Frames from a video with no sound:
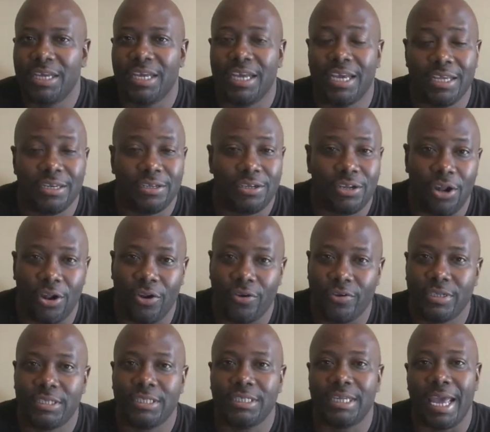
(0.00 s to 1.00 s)

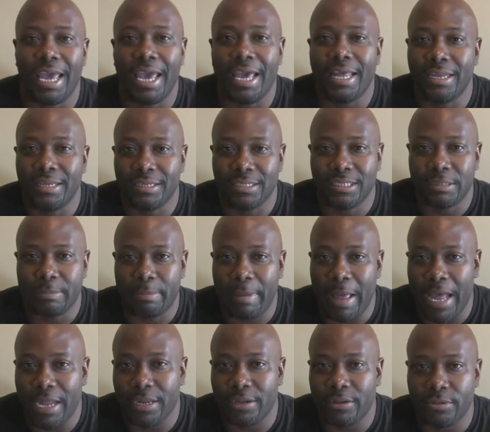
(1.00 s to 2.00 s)
encouraged, and
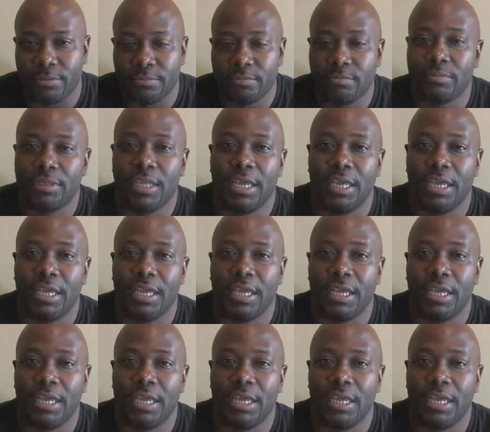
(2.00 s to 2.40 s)
inspired.